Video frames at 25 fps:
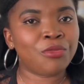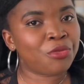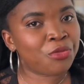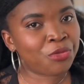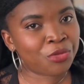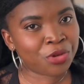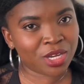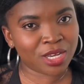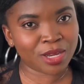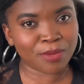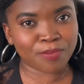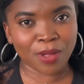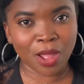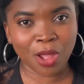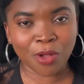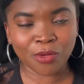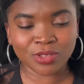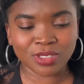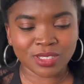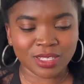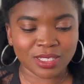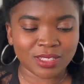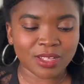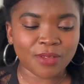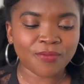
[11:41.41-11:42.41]
Read about
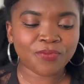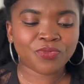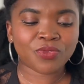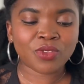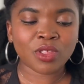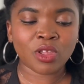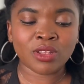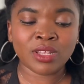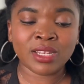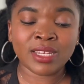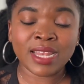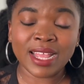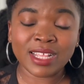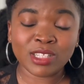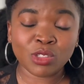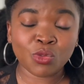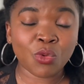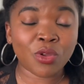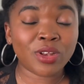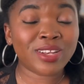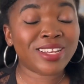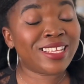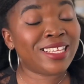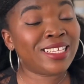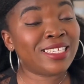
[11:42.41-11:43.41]
it. Next
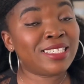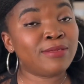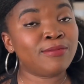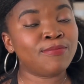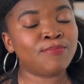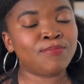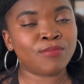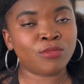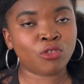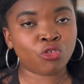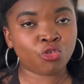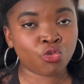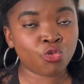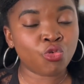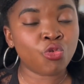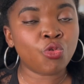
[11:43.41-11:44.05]
one is through